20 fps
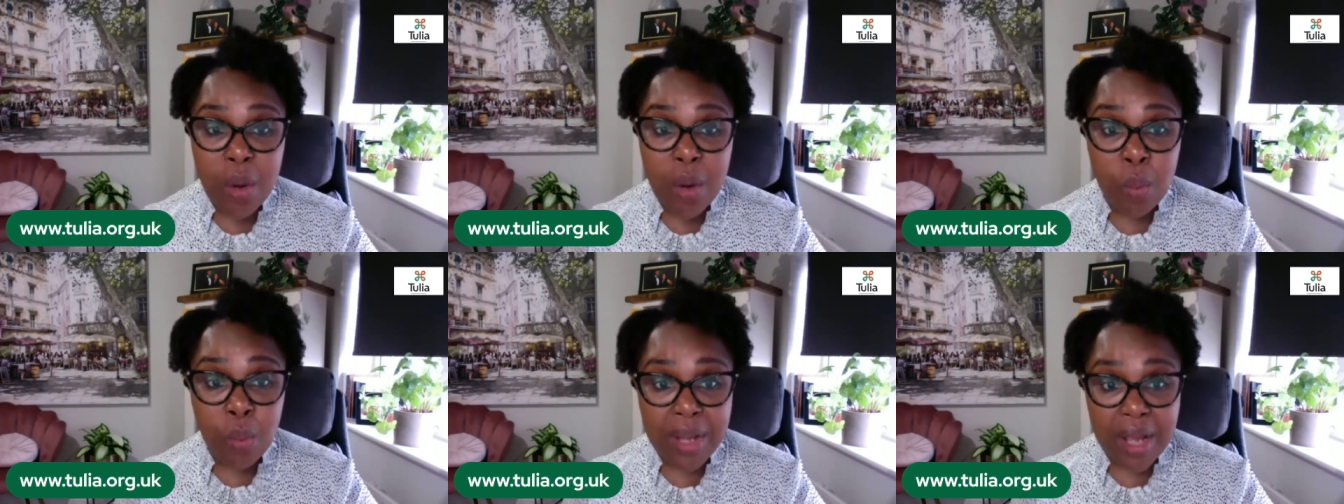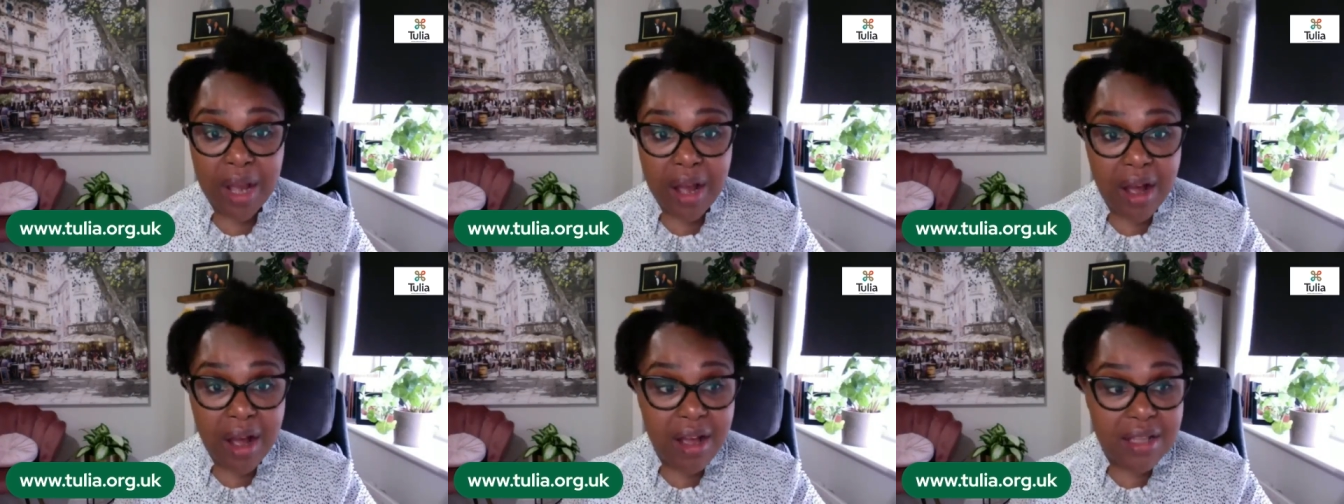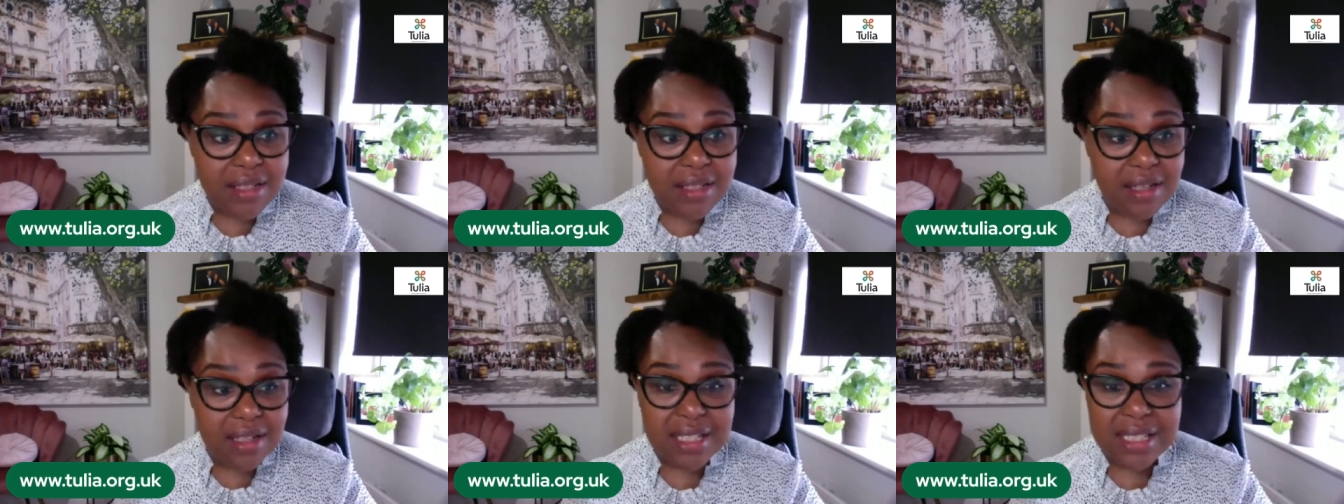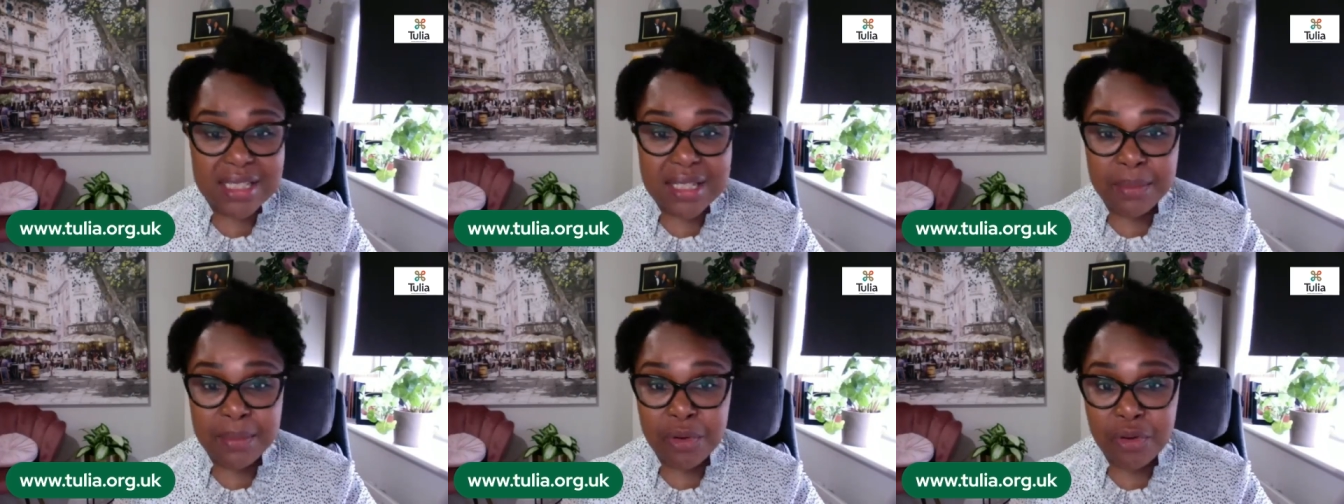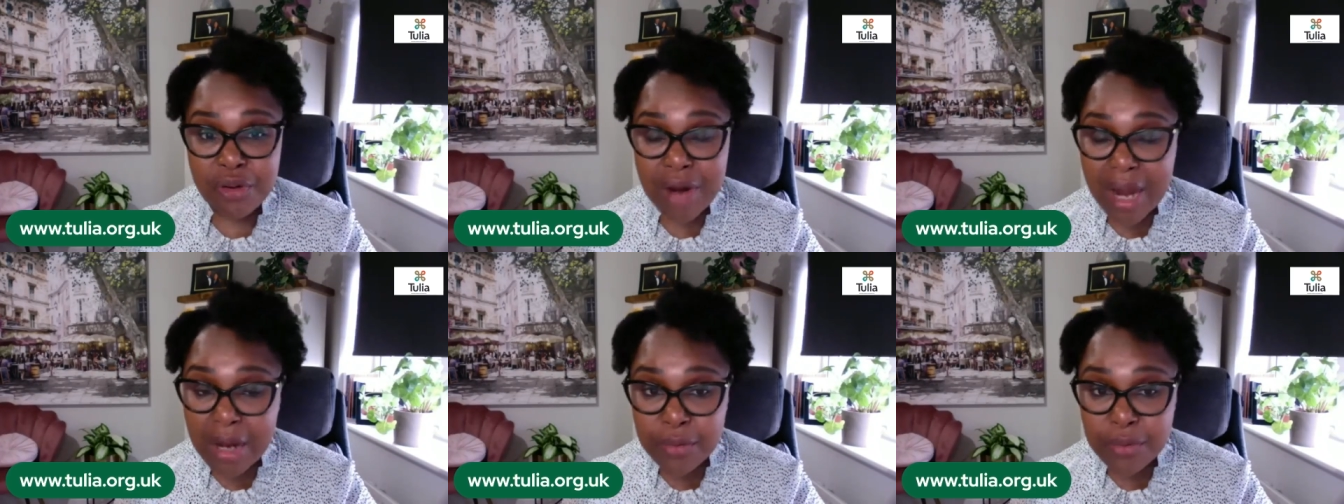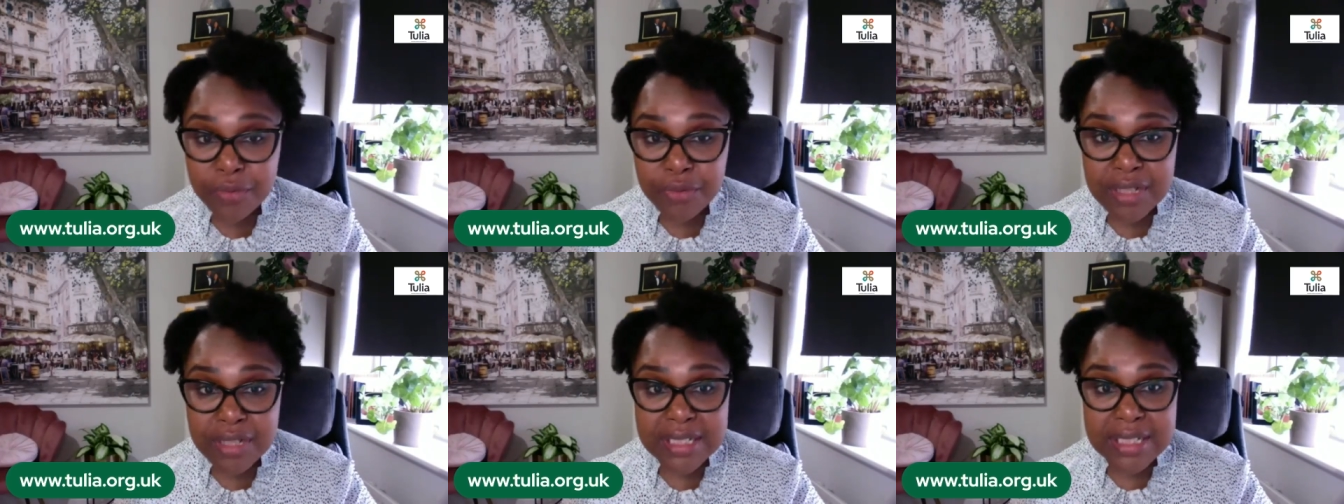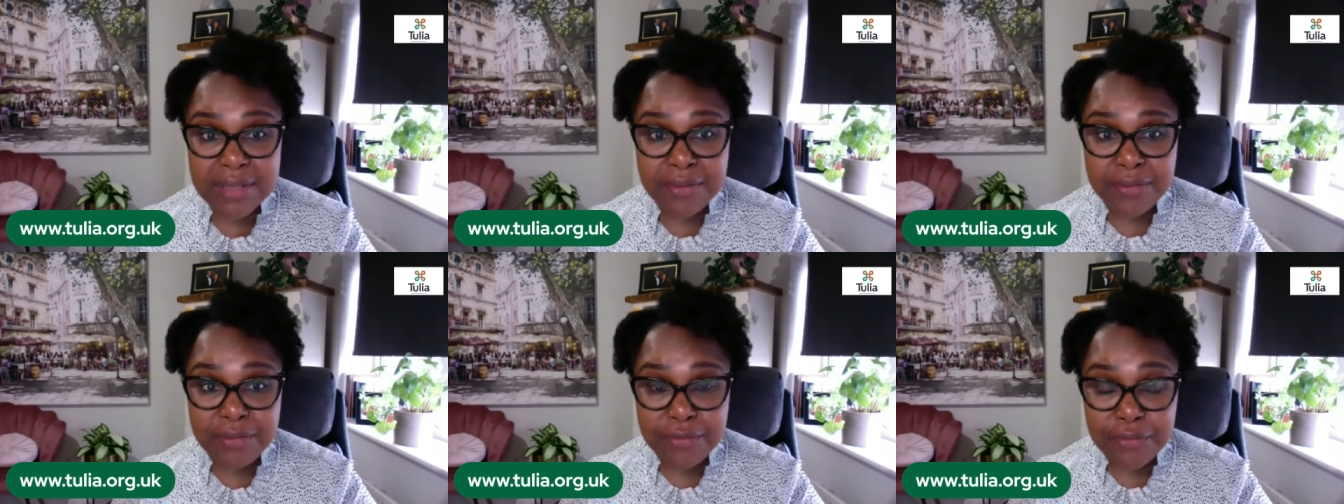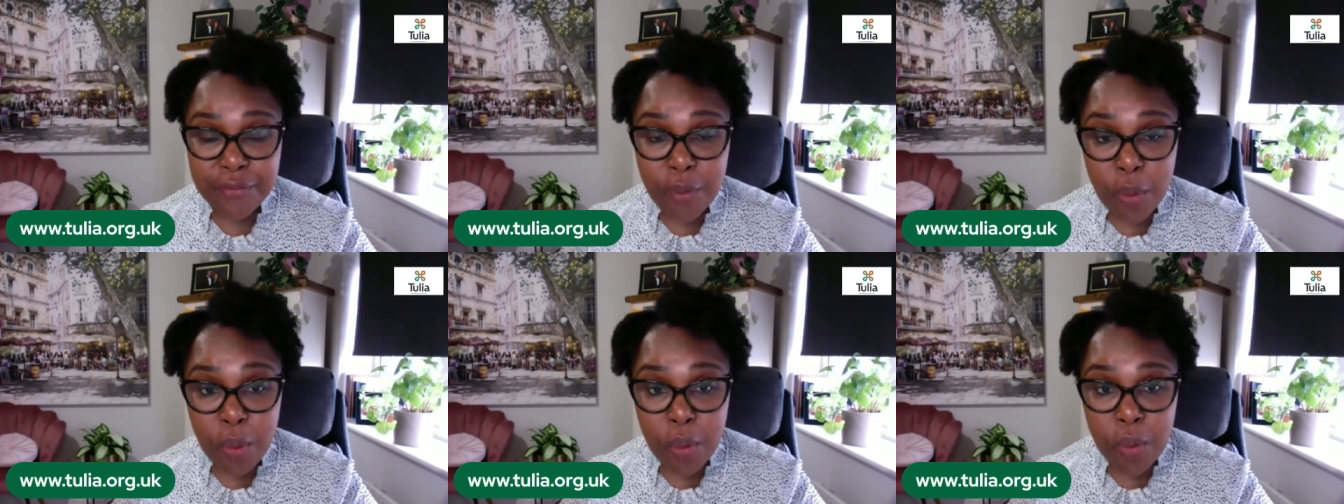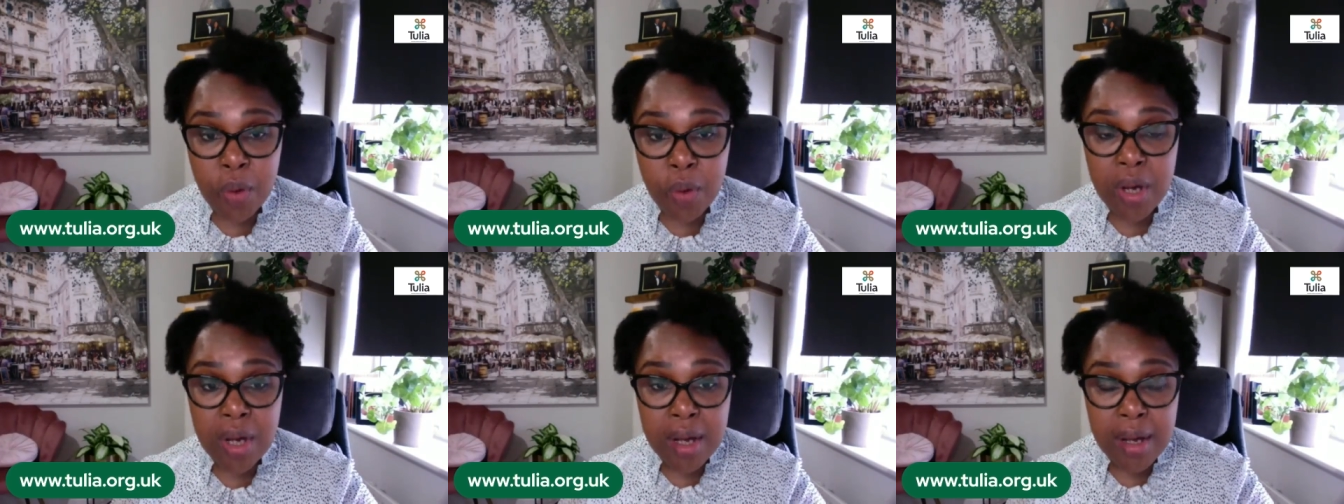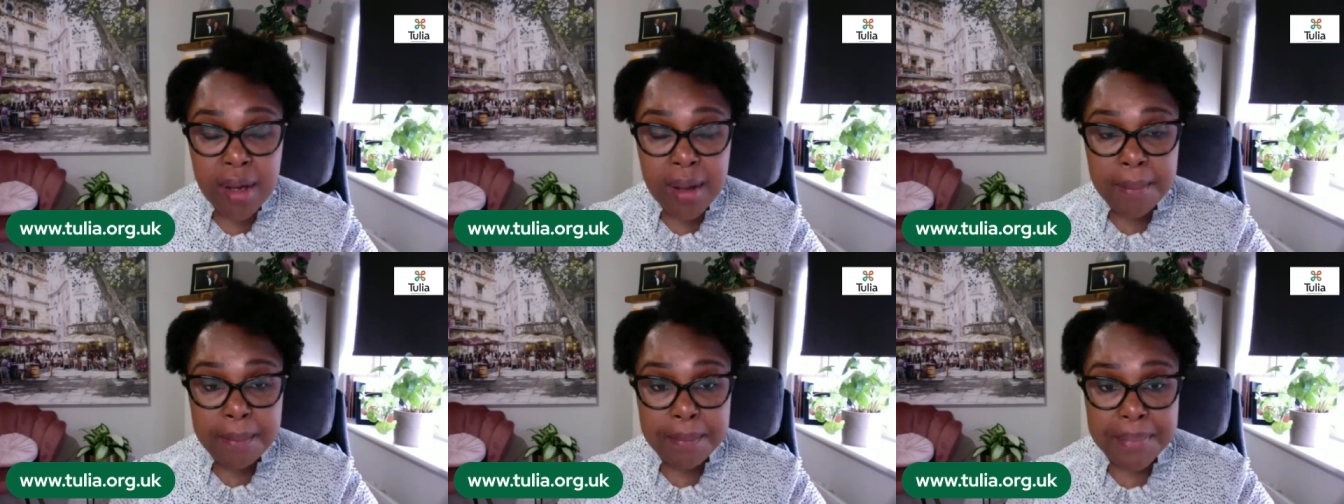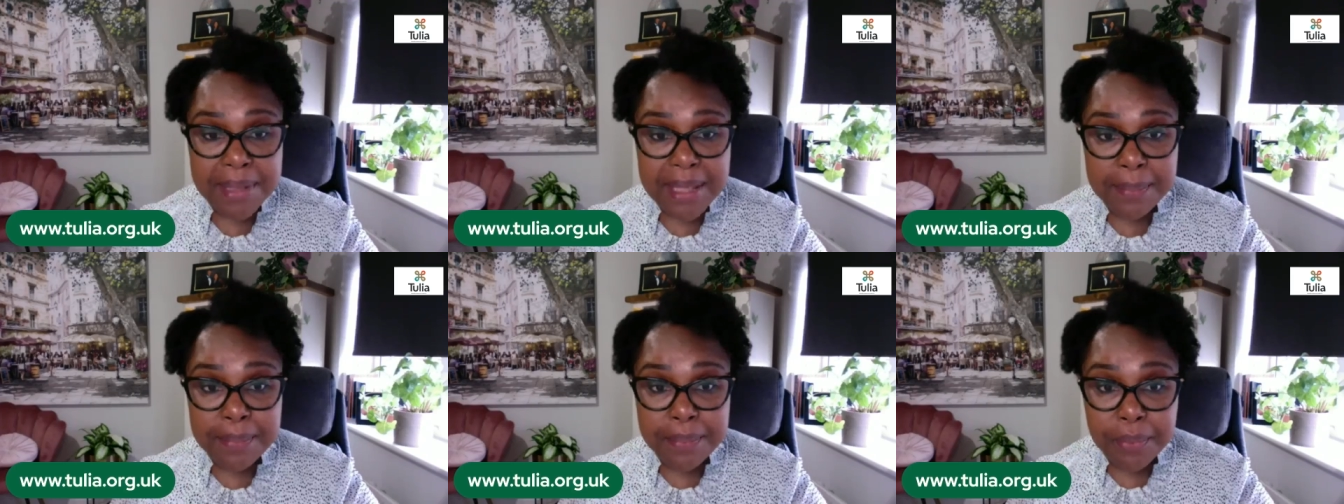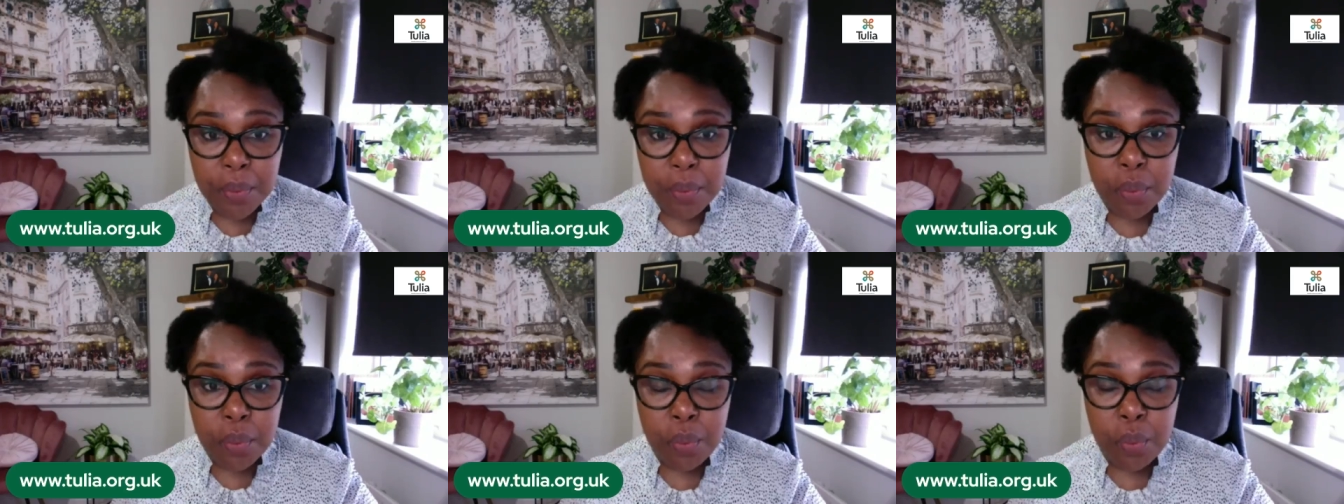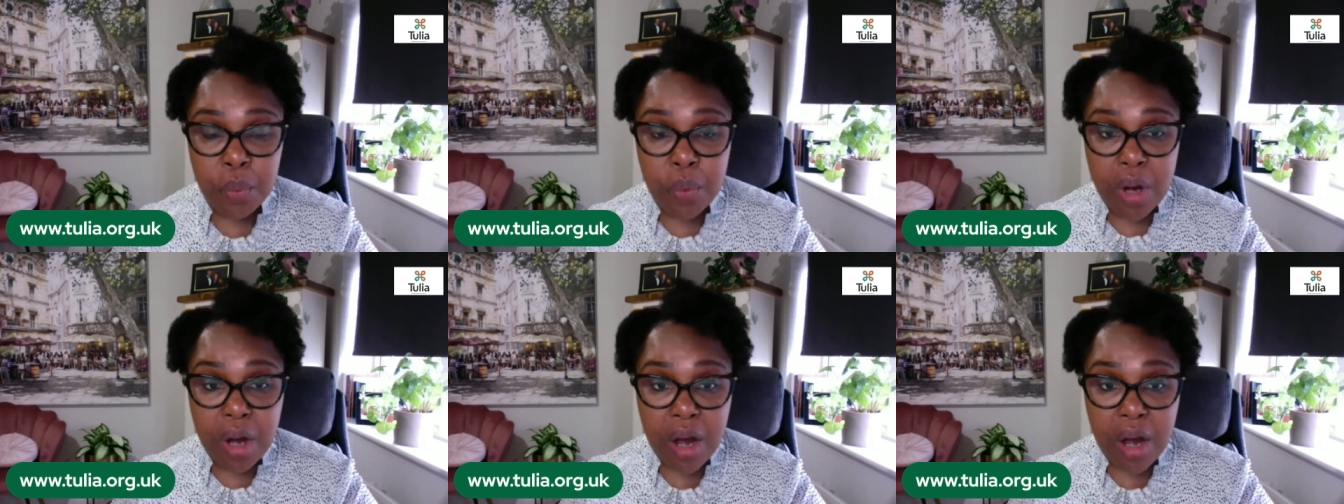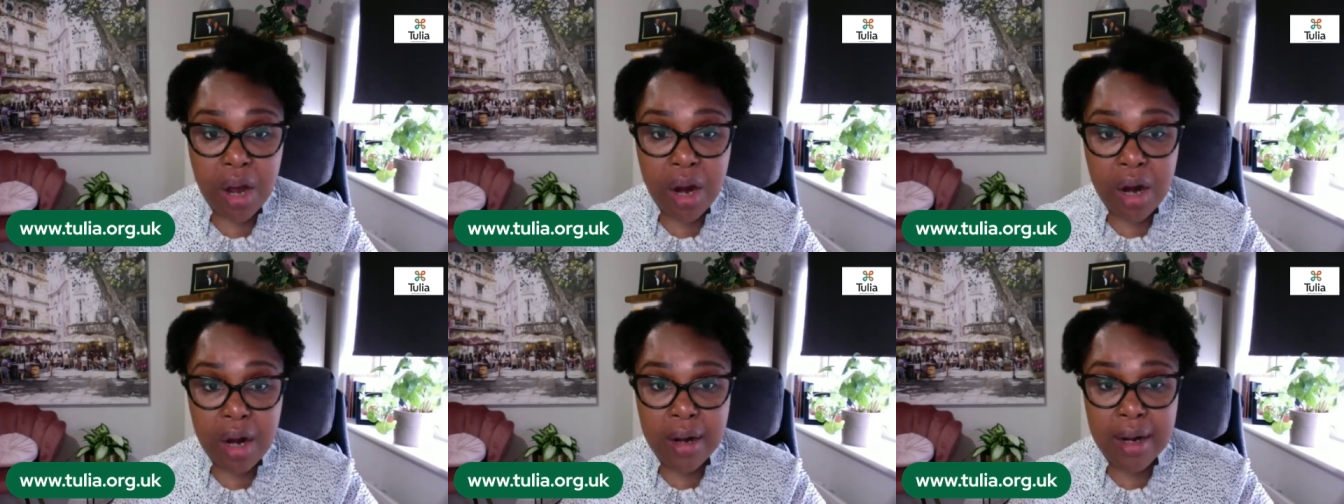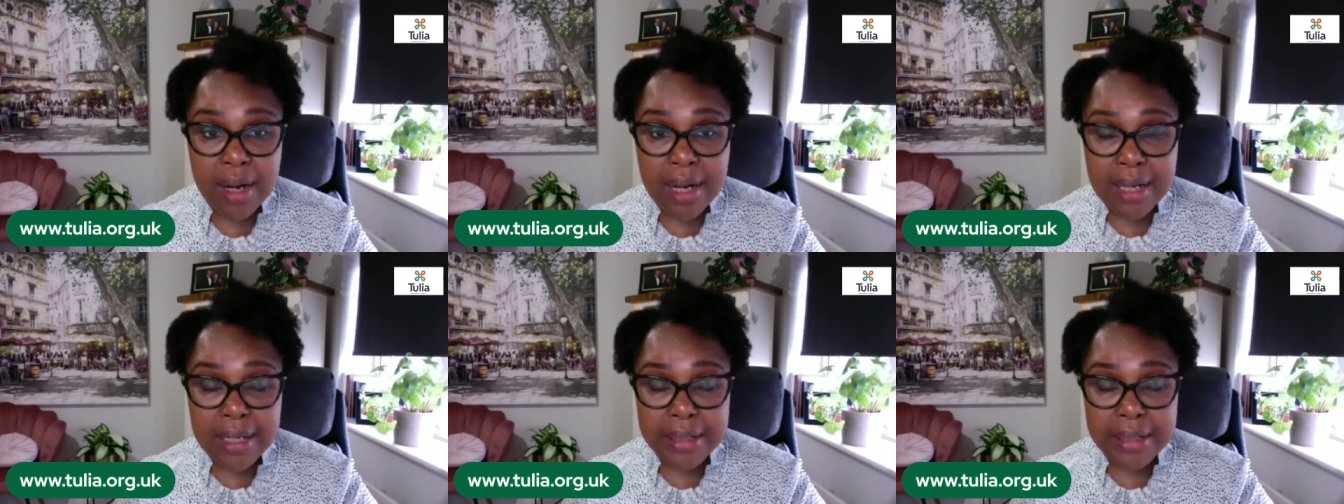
We are starting some crowdfunding for people who are